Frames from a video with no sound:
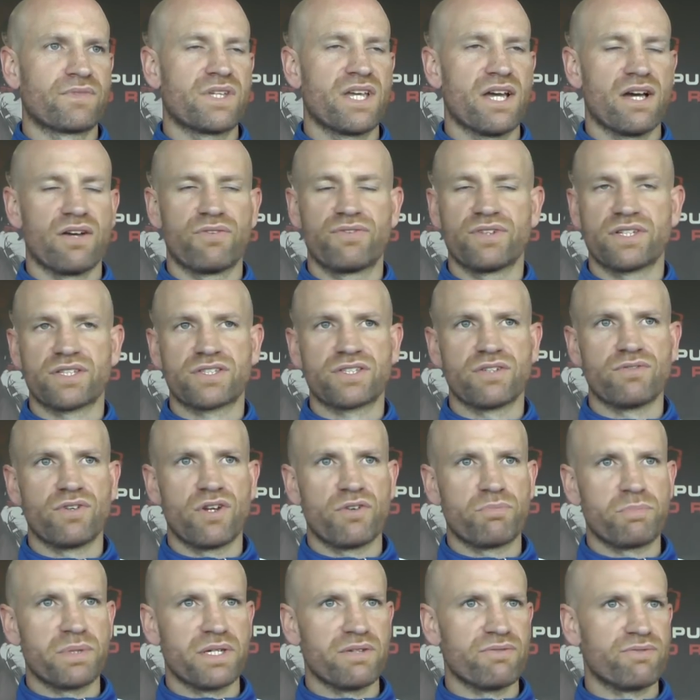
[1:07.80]
Yeah, I think it's something
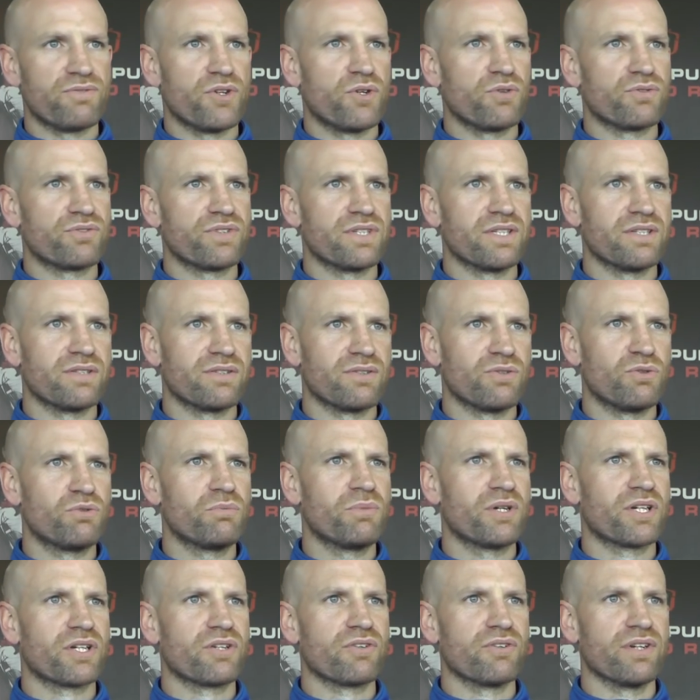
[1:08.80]
I've been involved in all
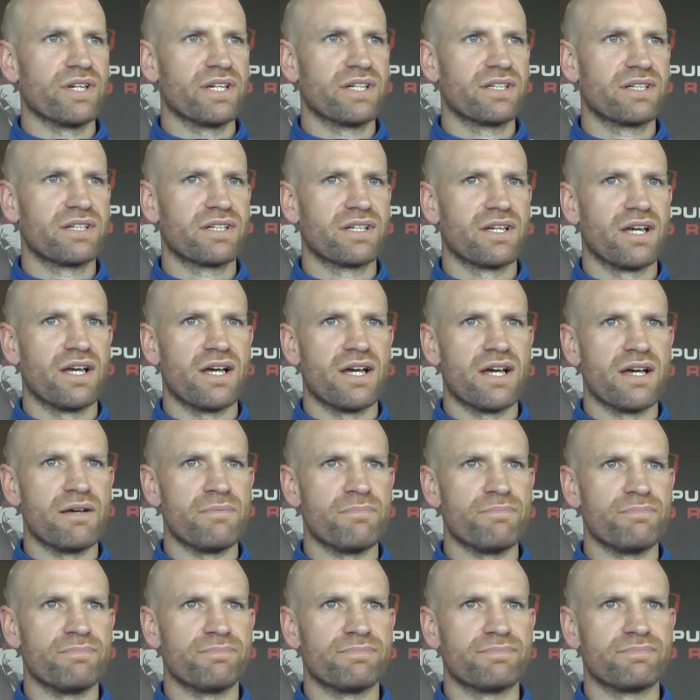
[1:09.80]
my career.
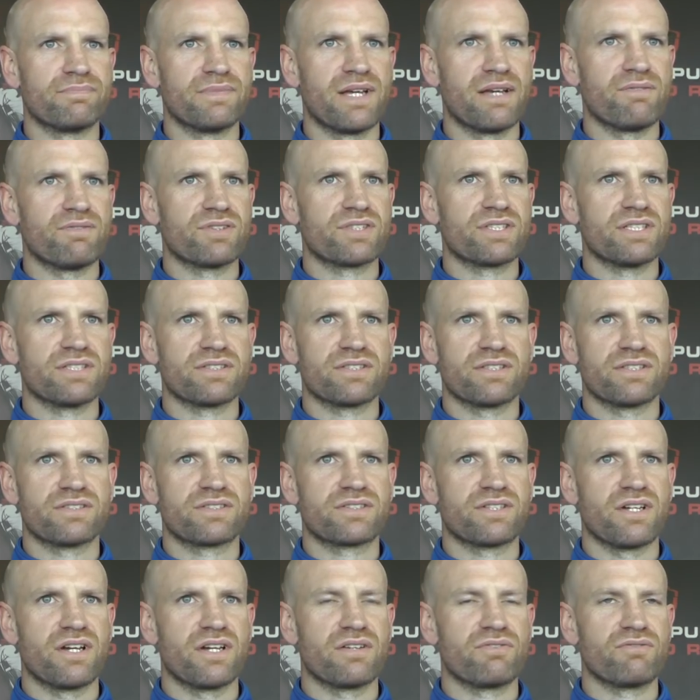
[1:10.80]
Ever since I
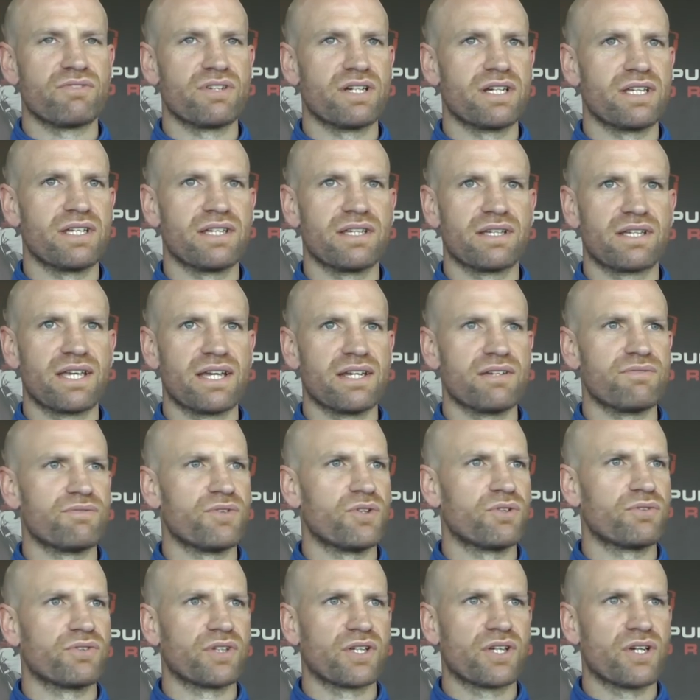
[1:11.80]
started really getting
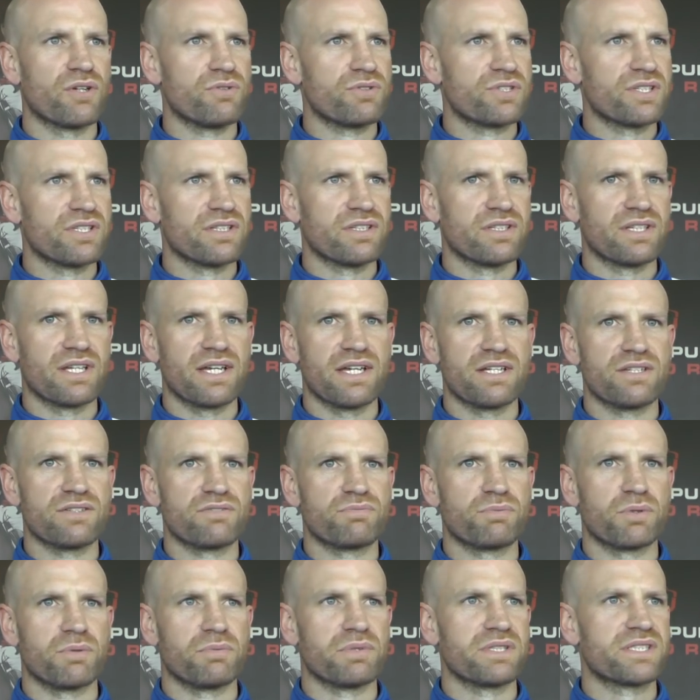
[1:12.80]
involved in coaching at the age
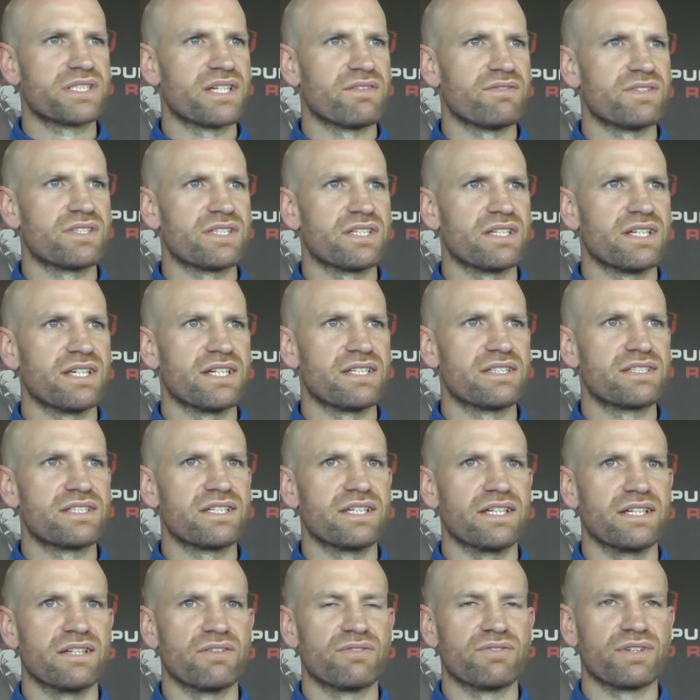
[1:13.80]
of probably 17,
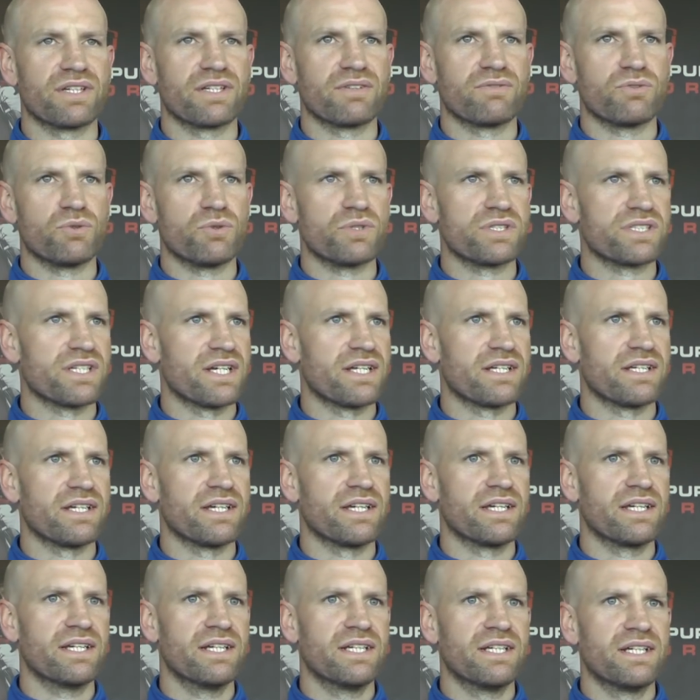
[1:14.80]
18, I think I've always had
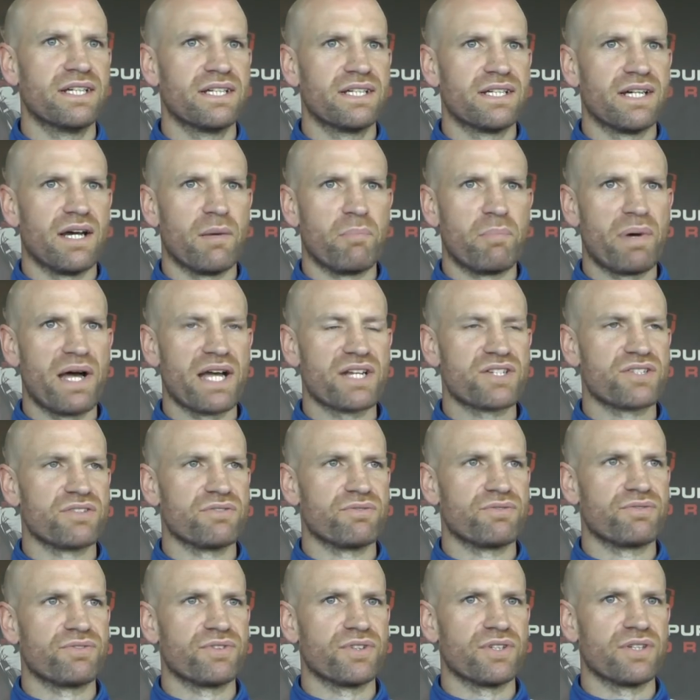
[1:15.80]
a
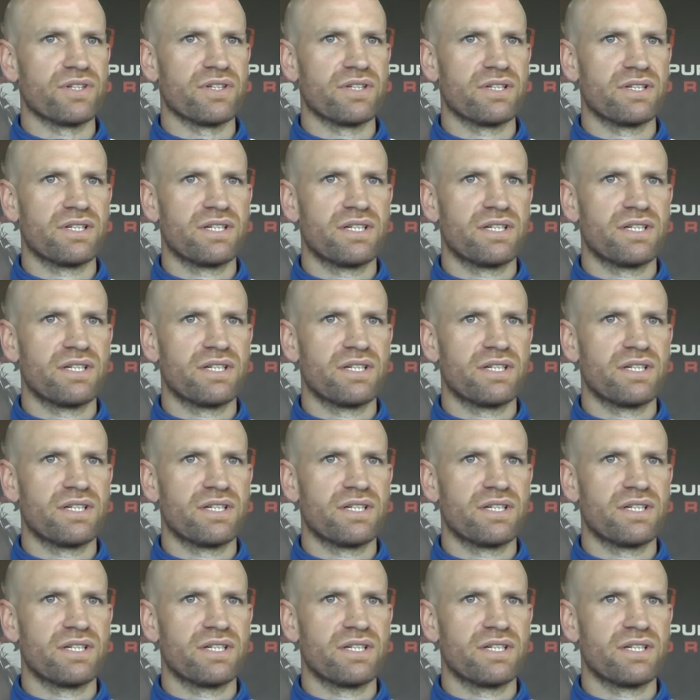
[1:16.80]
passion for